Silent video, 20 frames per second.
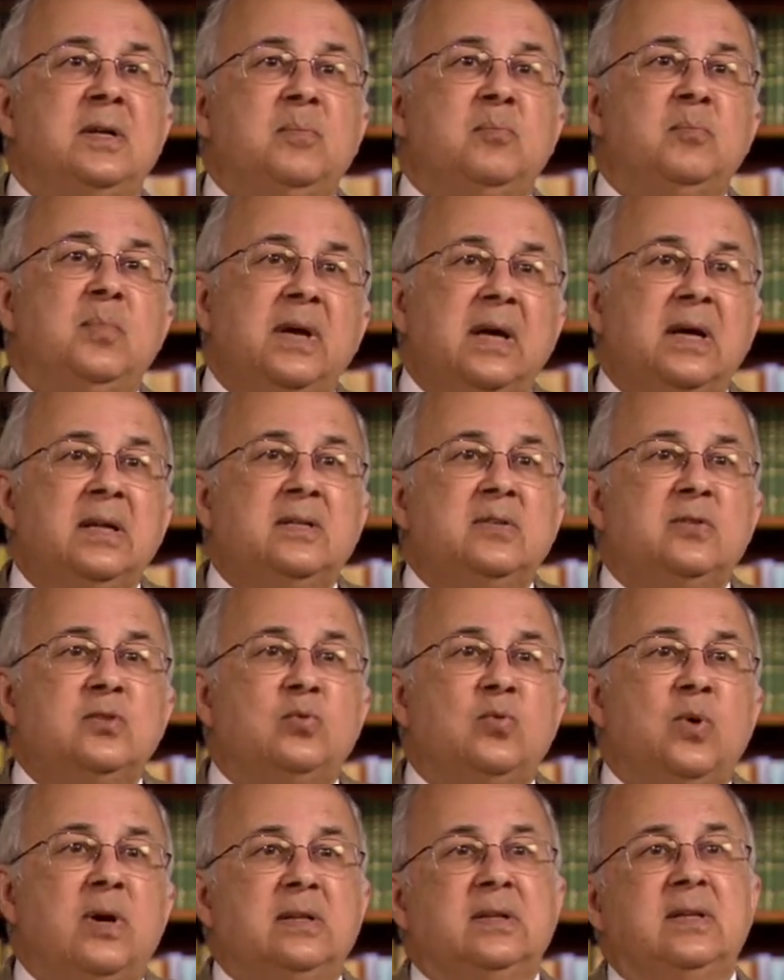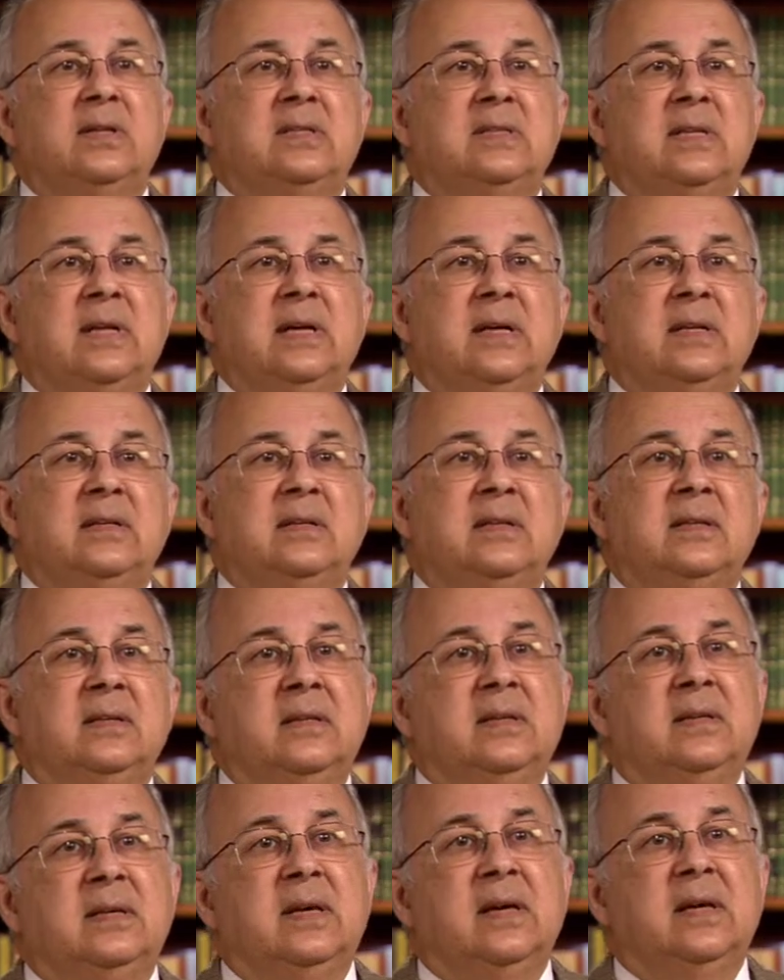begins to understand,
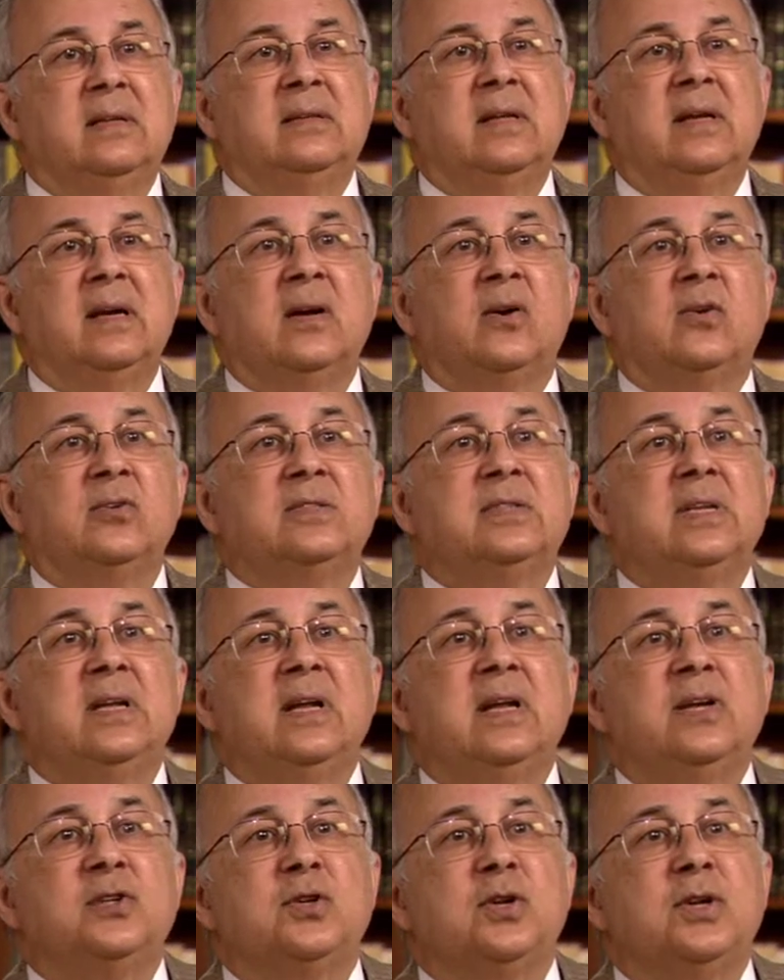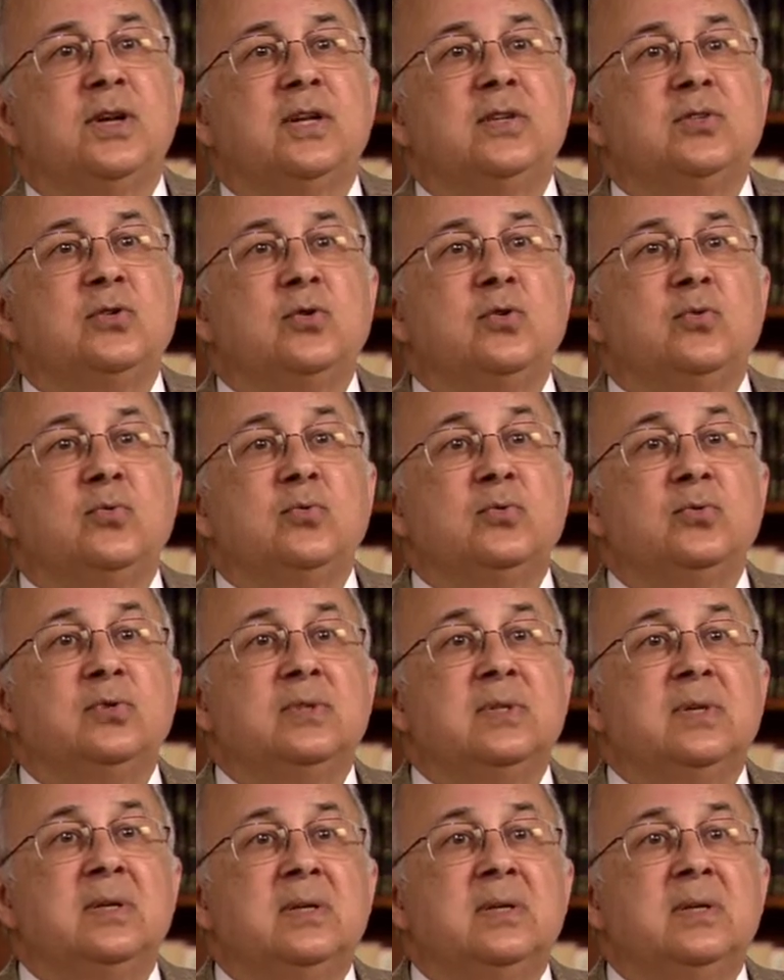and the reconciliation ensues.